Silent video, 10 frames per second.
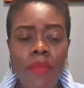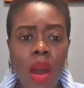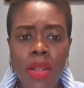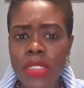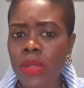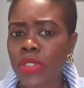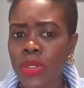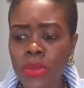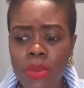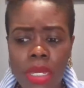also
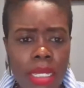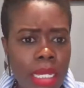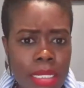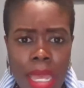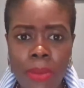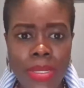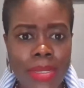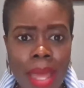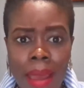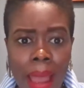too, in case that was
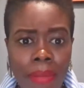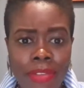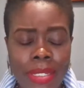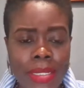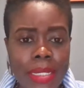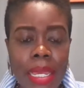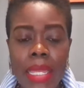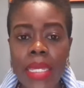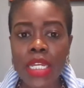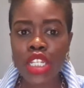not obvious,
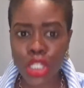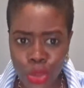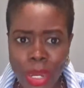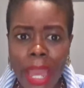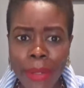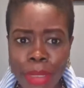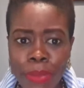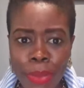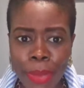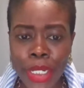you got to be
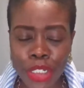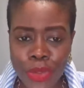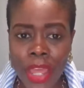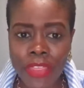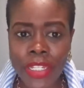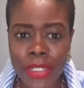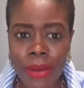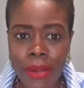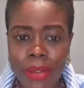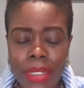prepared to try things
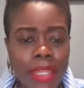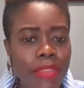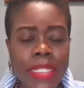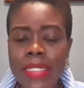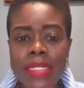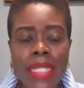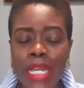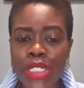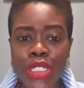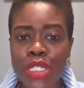on. This is
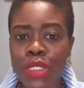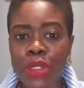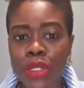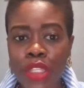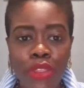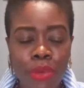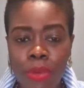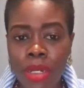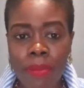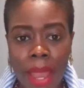not just a look and throw
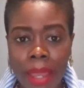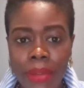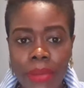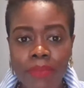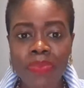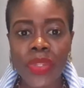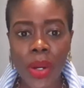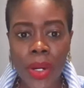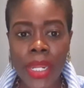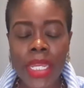in a pile. All
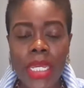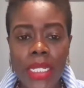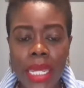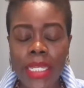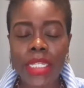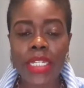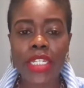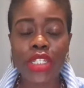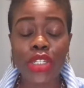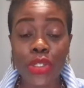right. Like
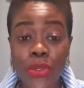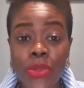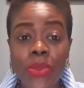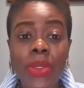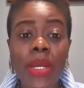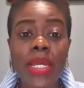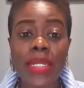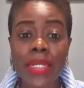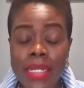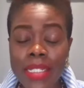you
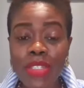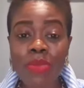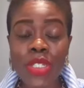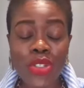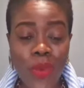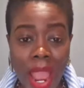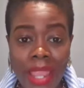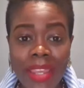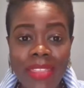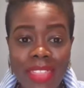need to be
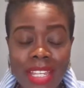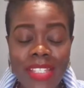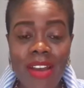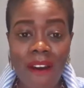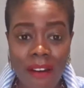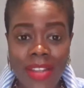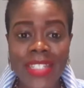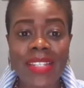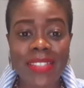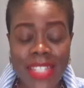trying things on
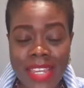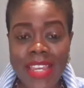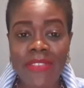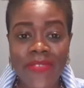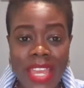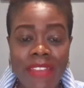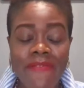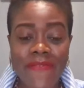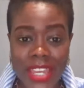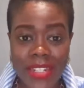to see if they
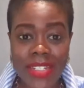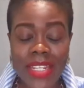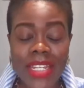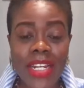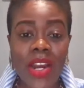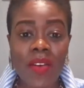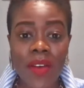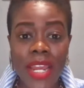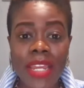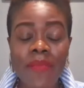fit. All
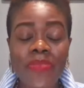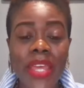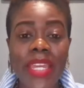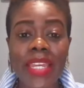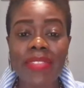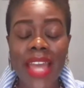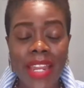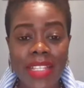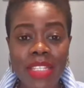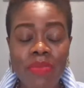right. Like
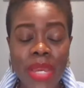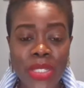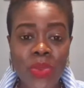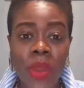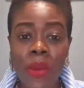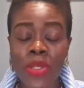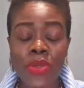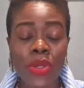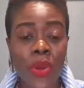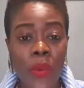that is the best way when
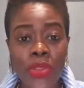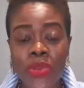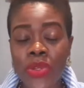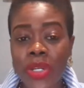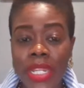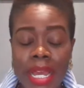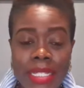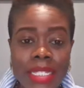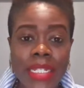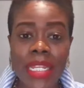you're going through your
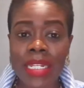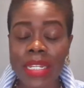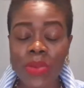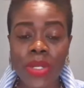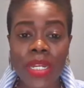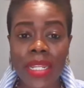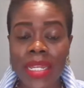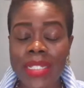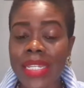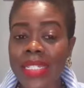closet and doing a
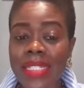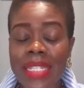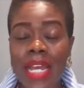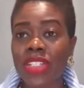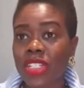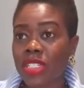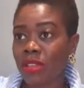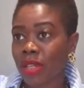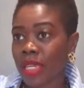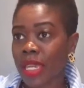cleanse. It's not just
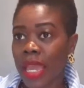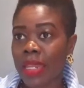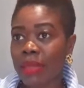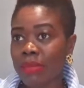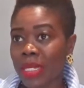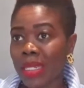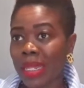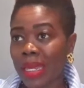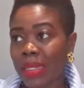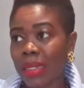looking at it and being
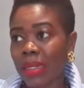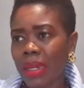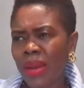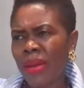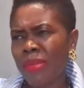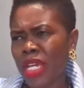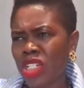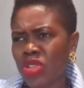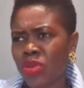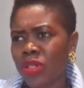like, oh, I'm not
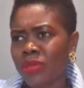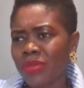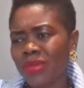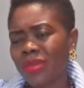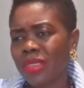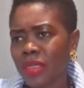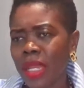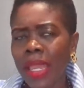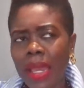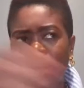sure.
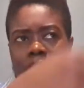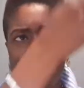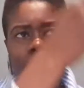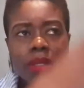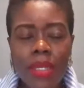I'll keep it.